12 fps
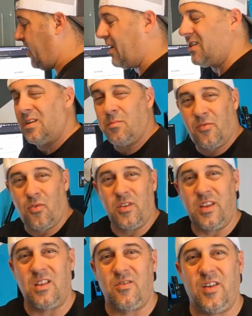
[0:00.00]
like I said before
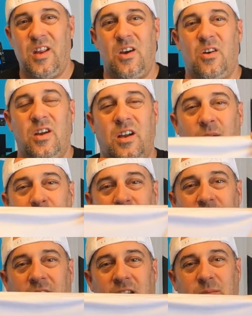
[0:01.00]
in the other video, it comes
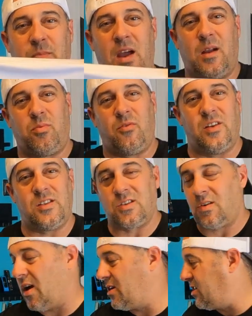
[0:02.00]
with a nice bag, prevents
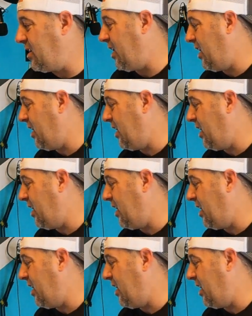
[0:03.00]
scratching